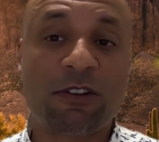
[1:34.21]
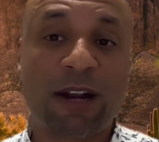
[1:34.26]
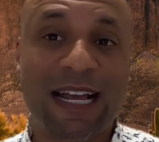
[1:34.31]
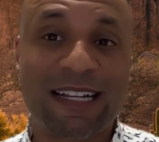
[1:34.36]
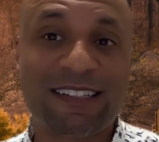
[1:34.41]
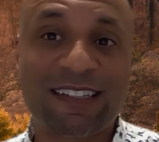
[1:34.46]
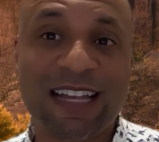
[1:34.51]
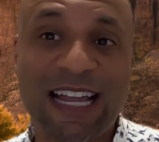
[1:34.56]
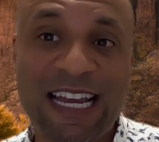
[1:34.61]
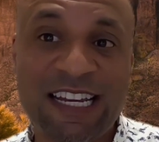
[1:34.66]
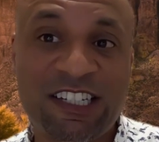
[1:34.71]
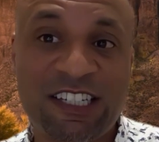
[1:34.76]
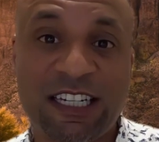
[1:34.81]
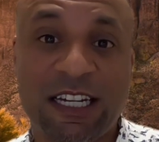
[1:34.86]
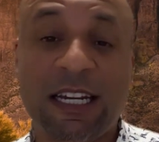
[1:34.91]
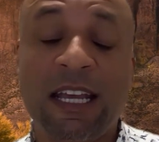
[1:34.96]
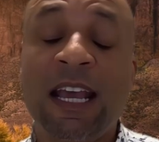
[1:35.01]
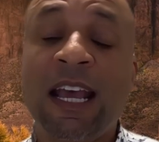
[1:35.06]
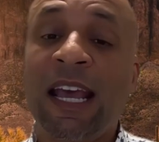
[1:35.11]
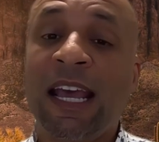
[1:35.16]

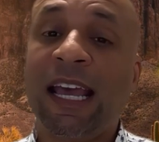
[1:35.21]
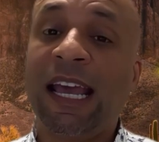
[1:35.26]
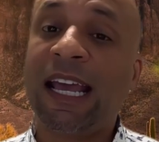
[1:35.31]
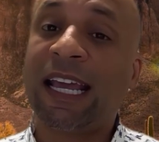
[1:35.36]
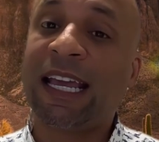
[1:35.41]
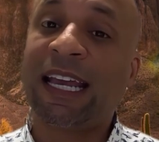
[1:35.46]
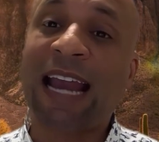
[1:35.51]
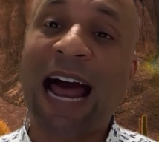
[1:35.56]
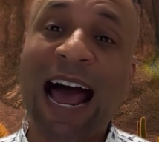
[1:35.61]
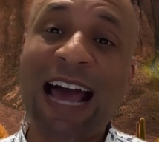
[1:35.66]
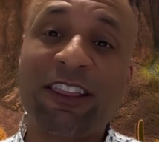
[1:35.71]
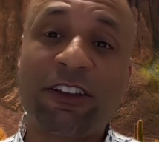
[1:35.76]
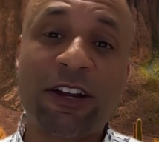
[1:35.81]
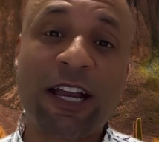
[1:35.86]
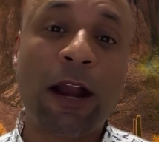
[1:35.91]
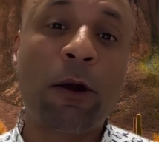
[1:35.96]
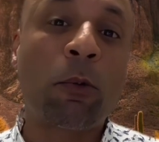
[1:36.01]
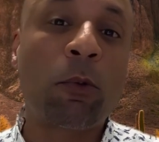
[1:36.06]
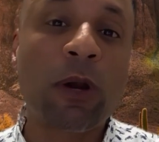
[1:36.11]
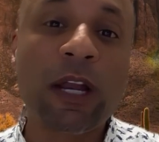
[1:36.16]
Translation, it can either
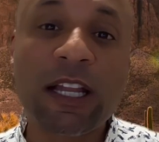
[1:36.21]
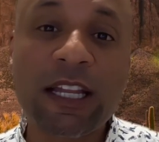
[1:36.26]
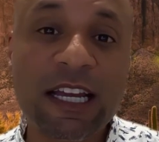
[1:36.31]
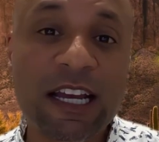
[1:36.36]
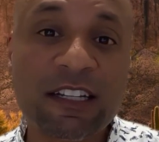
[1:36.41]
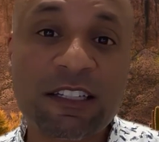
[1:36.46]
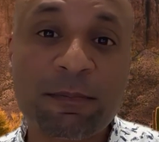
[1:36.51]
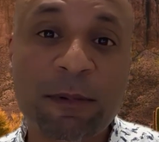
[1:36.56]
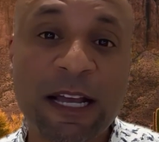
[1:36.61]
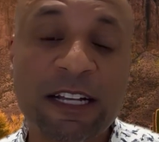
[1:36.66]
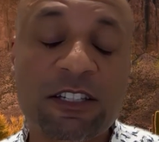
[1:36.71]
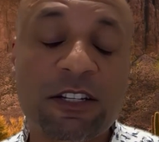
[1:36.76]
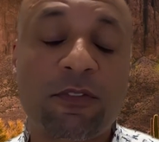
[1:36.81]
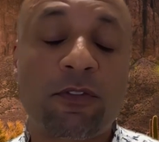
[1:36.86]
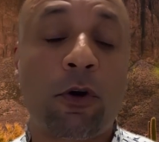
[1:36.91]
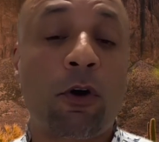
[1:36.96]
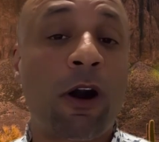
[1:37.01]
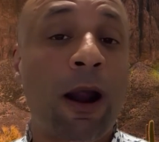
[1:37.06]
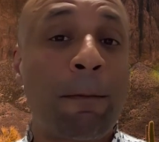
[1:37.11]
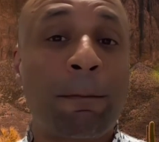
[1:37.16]
get really
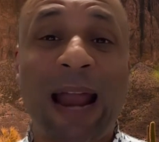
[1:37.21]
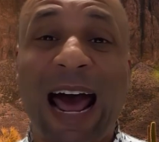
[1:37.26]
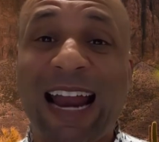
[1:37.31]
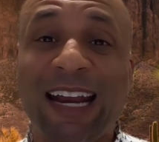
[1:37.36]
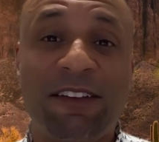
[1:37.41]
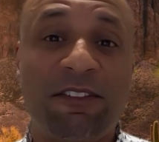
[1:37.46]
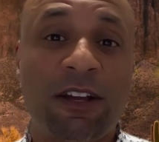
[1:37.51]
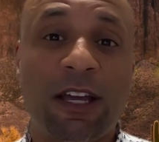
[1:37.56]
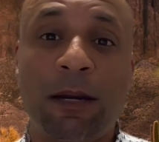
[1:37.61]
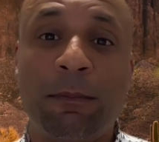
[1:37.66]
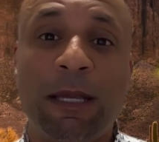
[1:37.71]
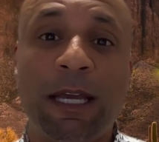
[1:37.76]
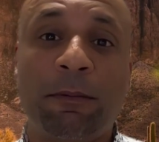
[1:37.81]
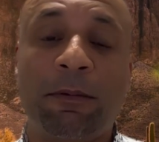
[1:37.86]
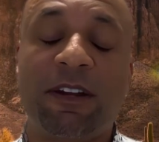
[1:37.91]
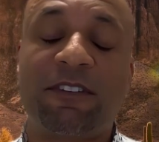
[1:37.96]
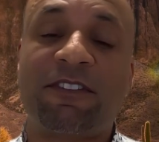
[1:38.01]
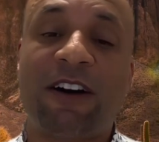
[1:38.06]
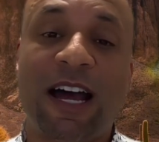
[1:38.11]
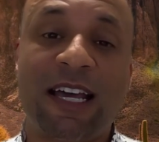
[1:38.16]
expensive or I'm not even going to be
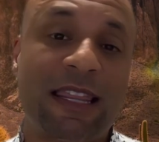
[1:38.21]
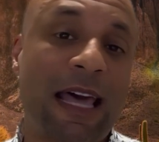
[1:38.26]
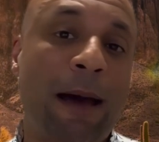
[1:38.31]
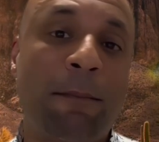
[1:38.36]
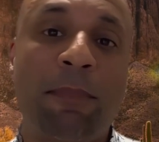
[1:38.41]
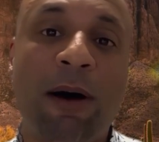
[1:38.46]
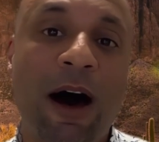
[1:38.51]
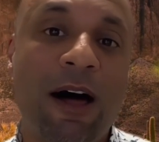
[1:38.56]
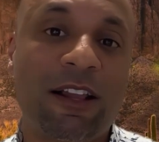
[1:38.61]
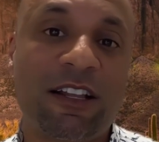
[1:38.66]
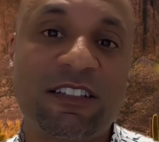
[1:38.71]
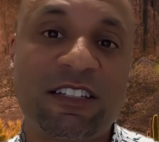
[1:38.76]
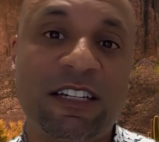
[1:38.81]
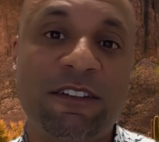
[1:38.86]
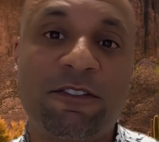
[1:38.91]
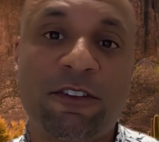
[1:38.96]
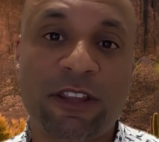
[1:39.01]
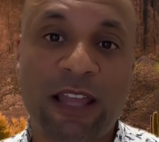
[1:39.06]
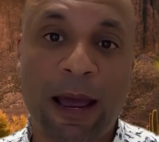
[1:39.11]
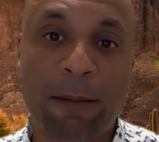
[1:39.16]
able to find that
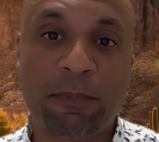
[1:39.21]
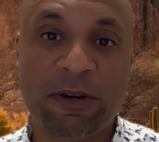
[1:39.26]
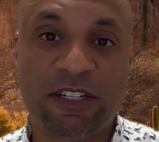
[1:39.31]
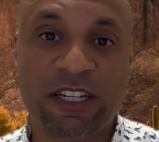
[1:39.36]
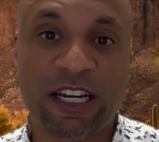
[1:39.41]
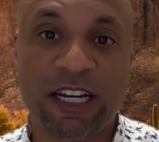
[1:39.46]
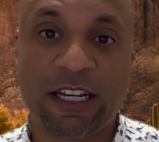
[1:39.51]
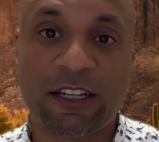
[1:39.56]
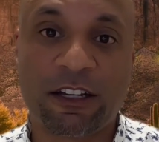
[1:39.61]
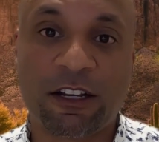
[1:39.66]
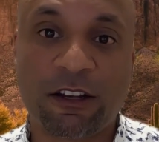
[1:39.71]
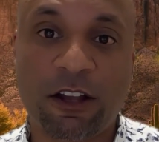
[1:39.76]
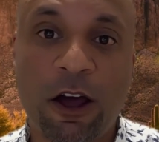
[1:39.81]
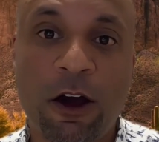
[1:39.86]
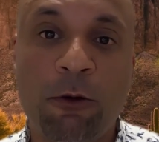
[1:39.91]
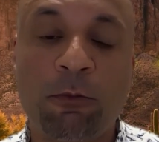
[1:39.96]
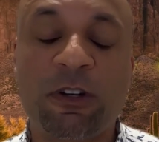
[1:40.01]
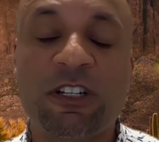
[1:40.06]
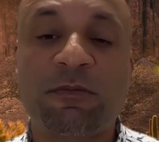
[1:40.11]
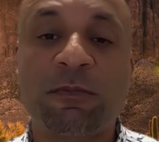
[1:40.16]
policy for that particular
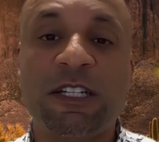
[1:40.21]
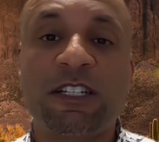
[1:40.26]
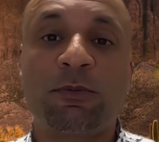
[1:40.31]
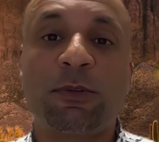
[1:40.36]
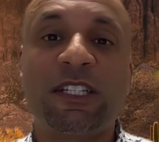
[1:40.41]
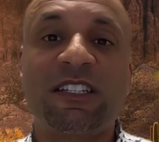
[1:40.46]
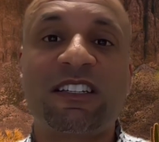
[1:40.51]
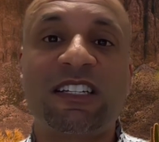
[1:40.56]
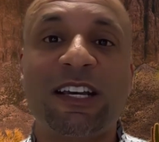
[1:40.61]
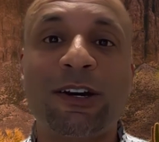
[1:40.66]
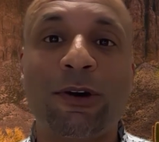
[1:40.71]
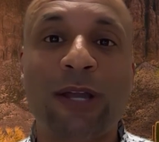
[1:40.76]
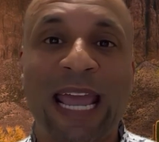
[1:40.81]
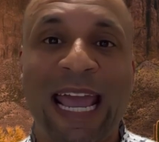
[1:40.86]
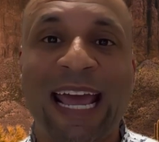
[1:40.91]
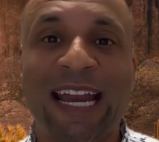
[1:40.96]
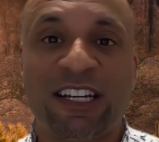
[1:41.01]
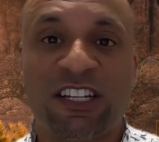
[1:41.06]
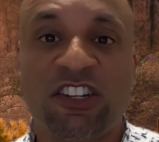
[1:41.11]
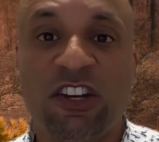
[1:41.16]
loan, which means we still
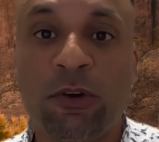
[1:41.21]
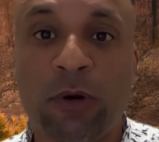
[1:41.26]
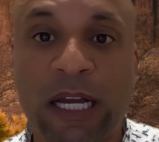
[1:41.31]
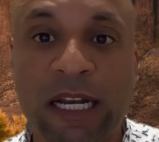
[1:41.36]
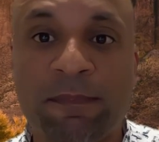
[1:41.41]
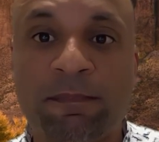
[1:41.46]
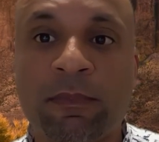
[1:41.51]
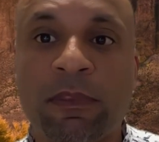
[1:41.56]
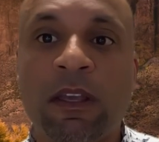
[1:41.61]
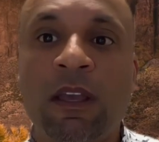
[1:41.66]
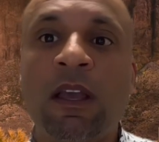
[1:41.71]
can't do it.